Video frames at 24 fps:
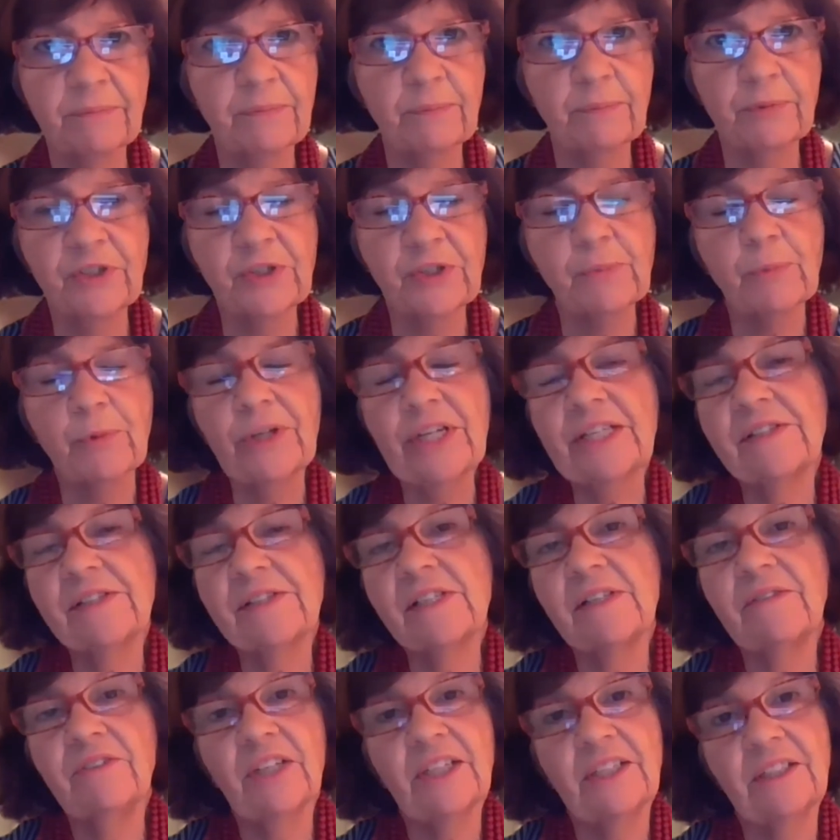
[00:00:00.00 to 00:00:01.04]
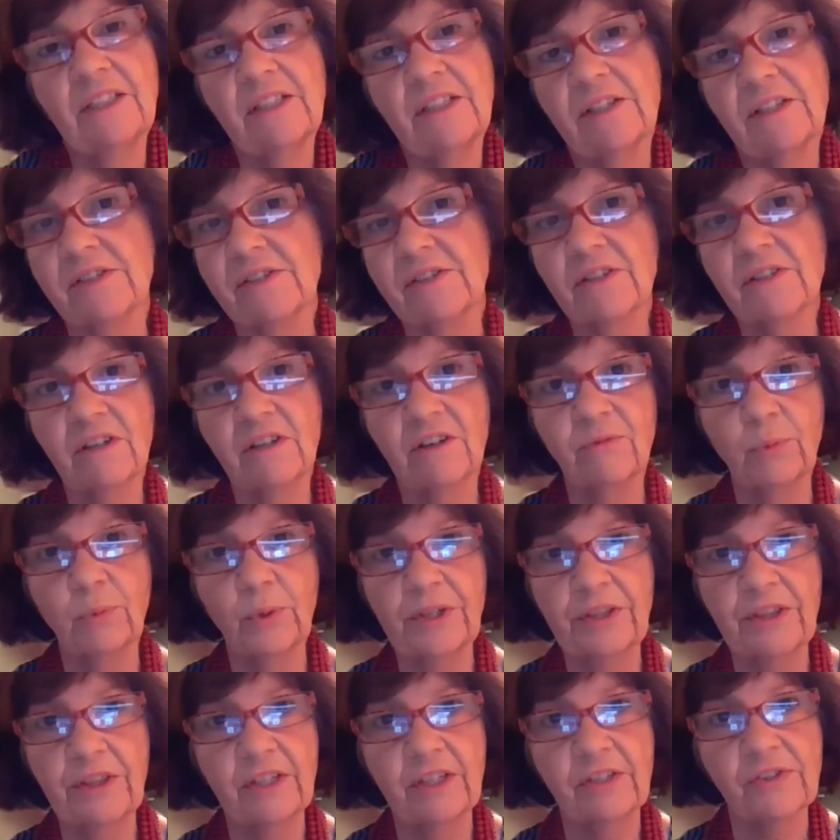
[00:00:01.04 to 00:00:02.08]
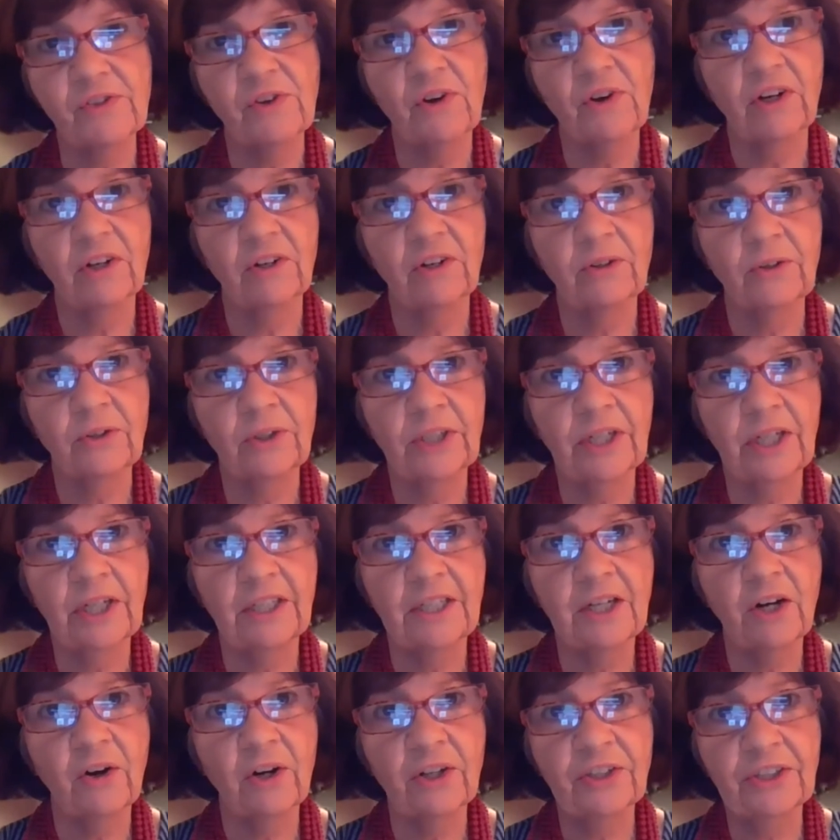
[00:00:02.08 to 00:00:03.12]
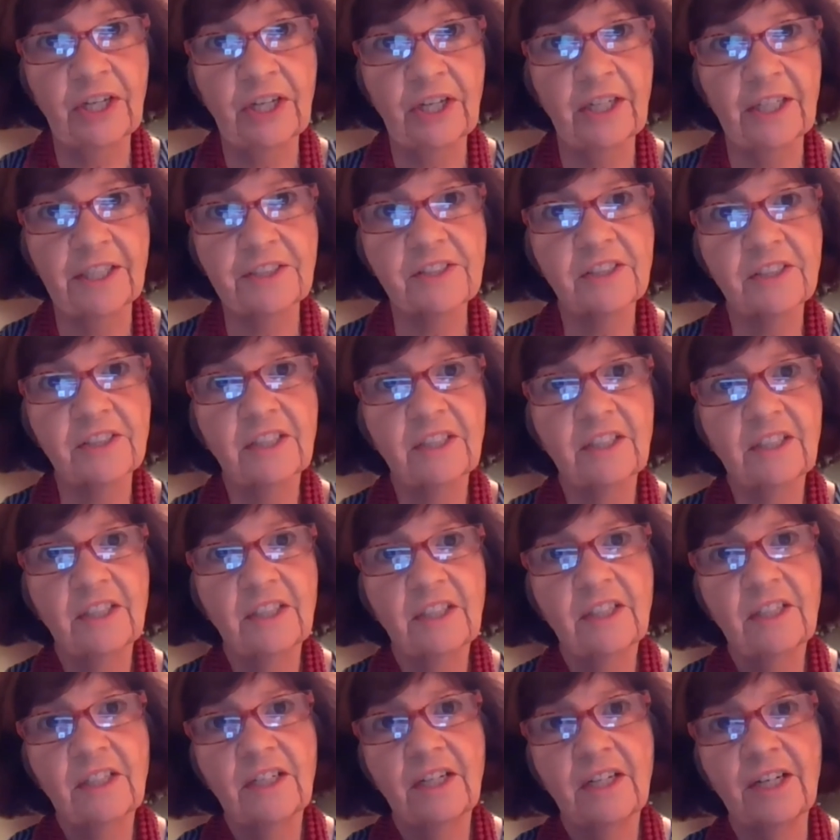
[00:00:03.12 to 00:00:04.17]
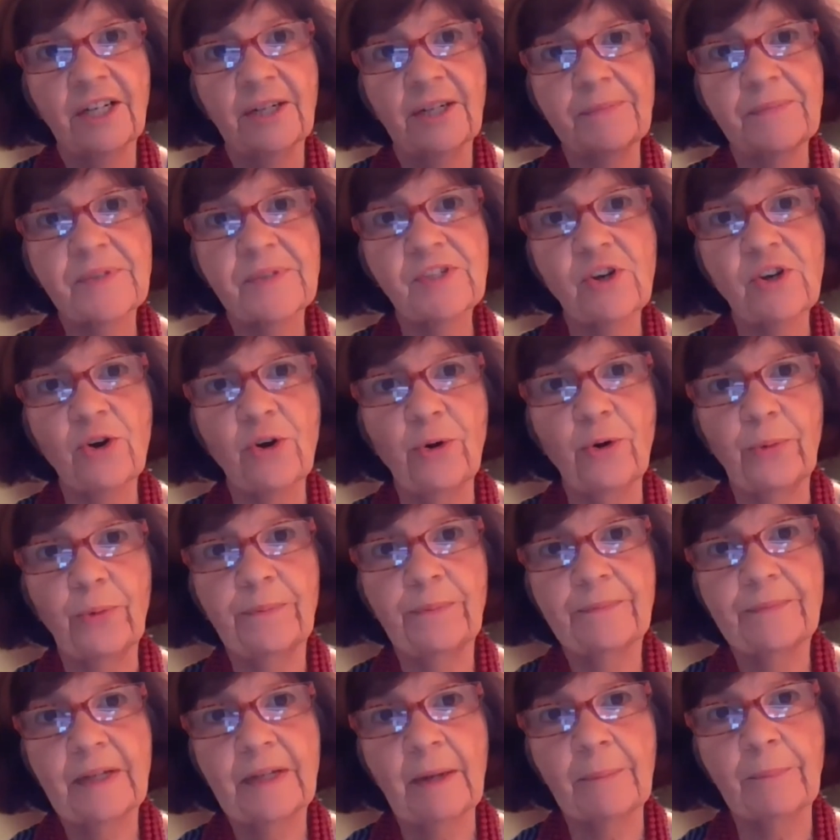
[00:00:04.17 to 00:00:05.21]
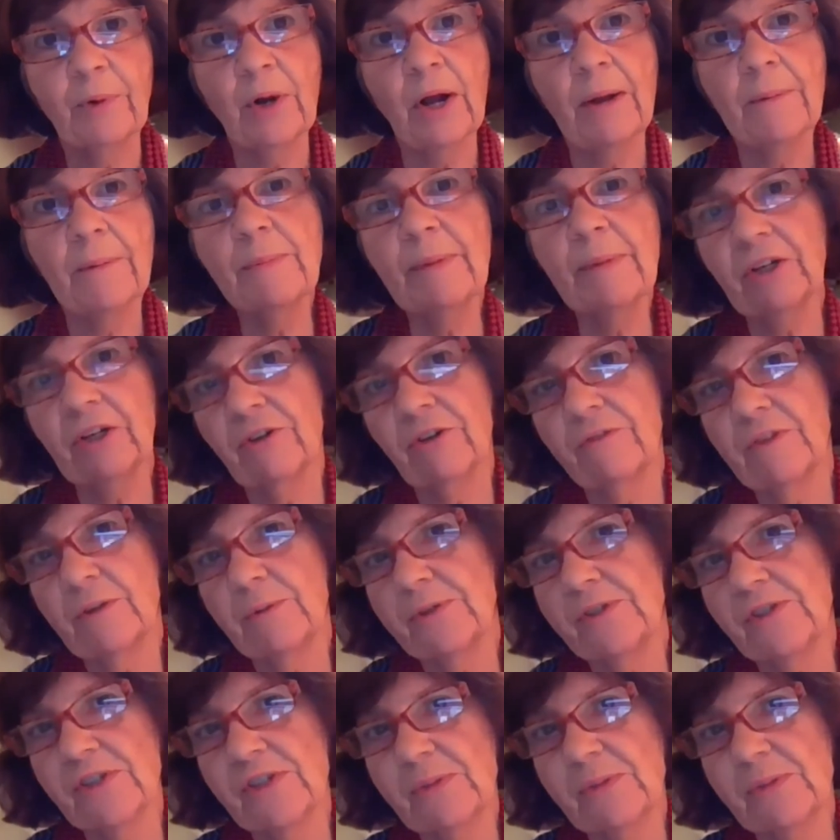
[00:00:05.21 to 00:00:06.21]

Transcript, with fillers: just preconceived ideas of what things are or not are not. Um, so probably better if there was a